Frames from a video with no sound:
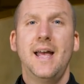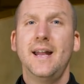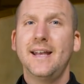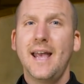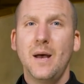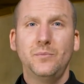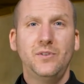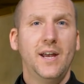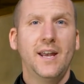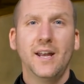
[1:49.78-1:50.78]
And he kept
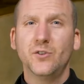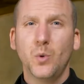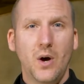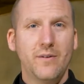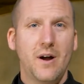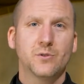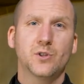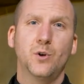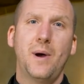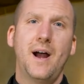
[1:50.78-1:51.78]
digging. And 12
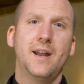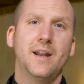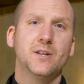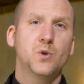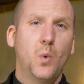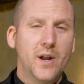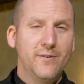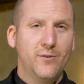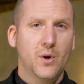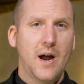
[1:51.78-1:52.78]
hours go by. And
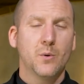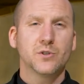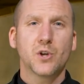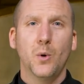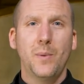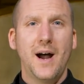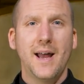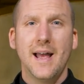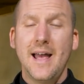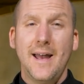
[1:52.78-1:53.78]
24 hours go
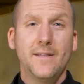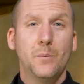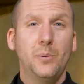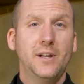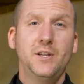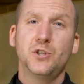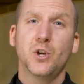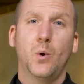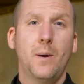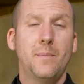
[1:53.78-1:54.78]
by. And the police
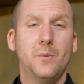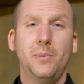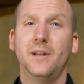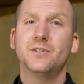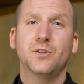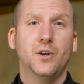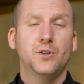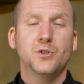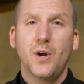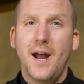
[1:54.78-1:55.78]
show up. And the police
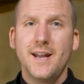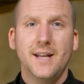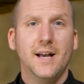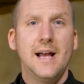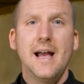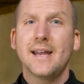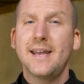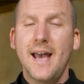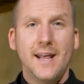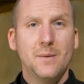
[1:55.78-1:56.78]
are trying to
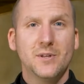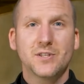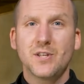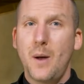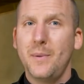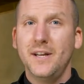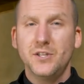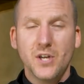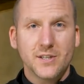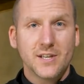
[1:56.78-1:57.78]
get him to stop. And he
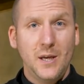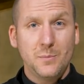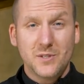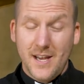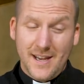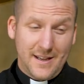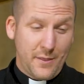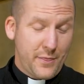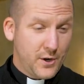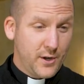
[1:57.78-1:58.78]
just keeps digging.
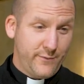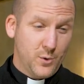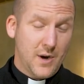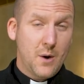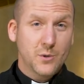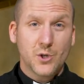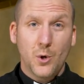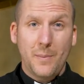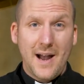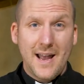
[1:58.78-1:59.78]
And 34 hours
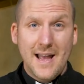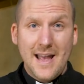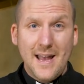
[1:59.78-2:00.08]
go by.